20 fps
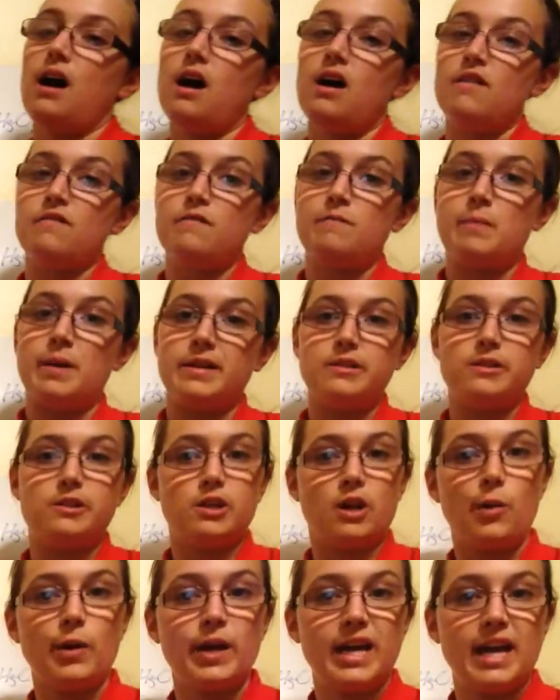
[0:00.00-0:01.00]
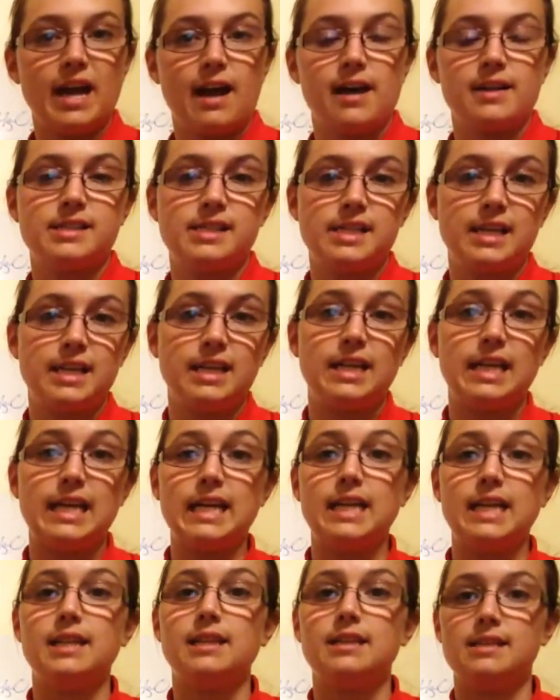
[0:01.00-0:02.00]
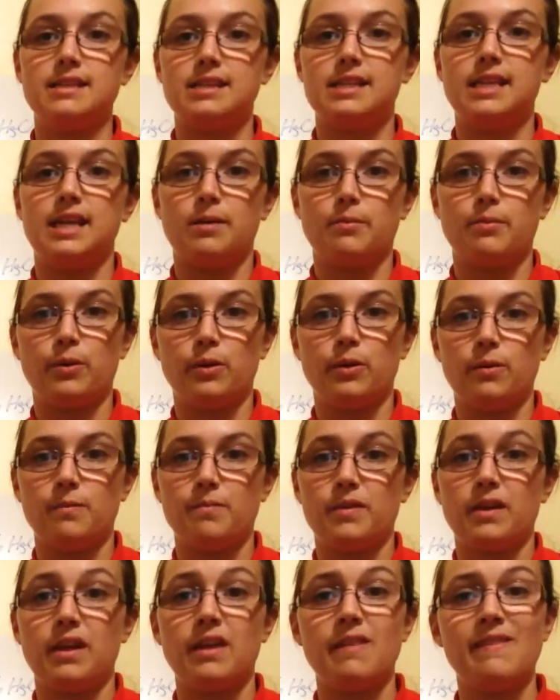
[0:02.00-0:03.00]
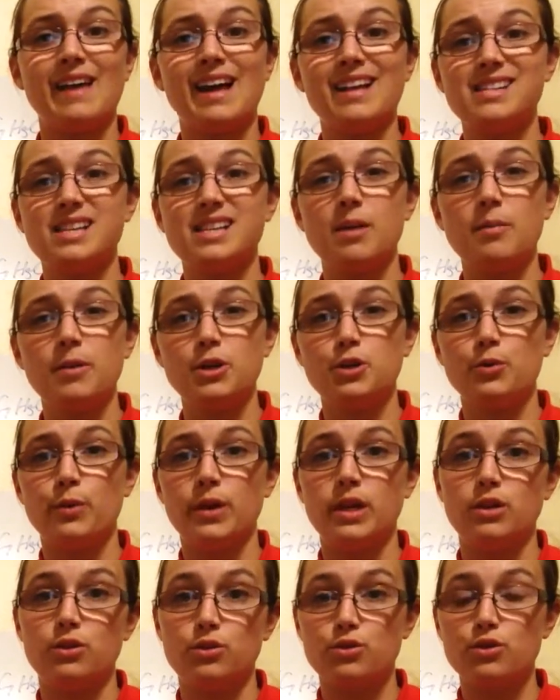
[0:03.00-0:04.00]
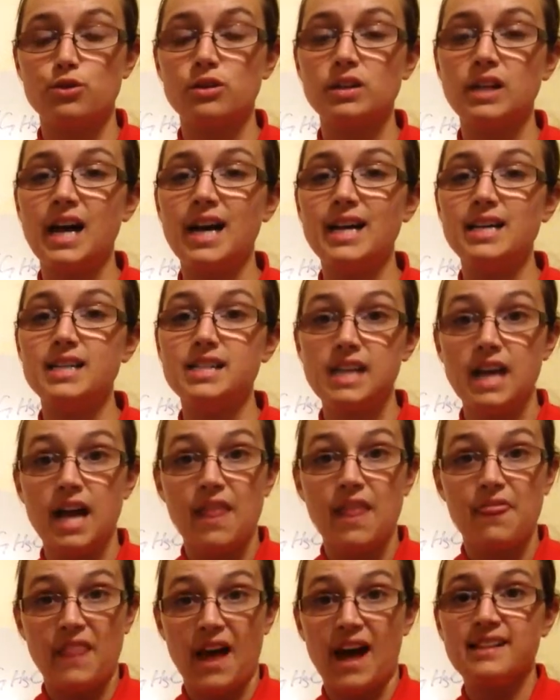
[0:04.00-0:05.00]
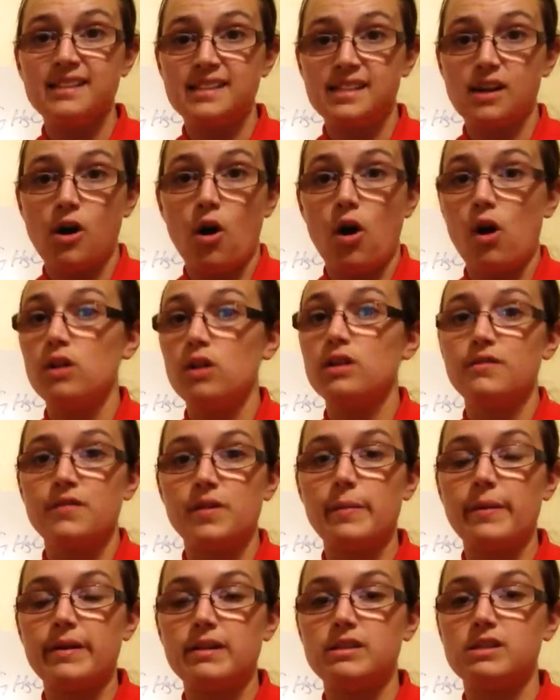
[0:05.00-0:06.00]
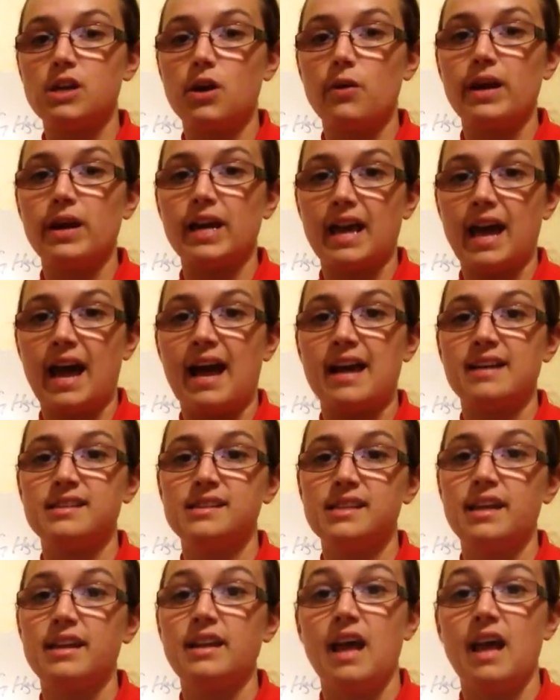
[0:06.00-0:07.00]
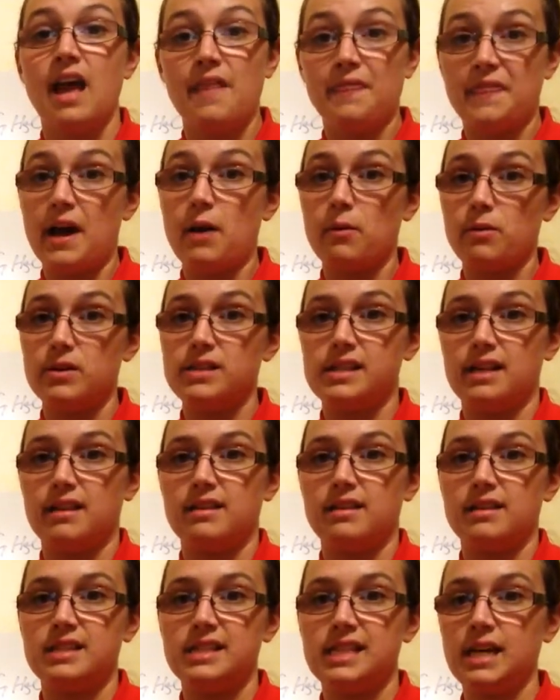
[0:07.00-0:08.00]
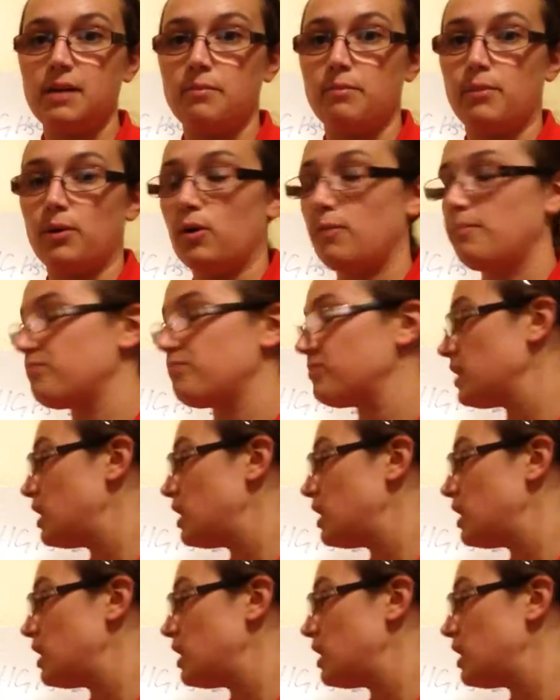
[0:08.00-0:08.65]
of benzoic acid in the sample. Okay, that's how much we neutralized. That's all of the benzoic acid that was in the sample.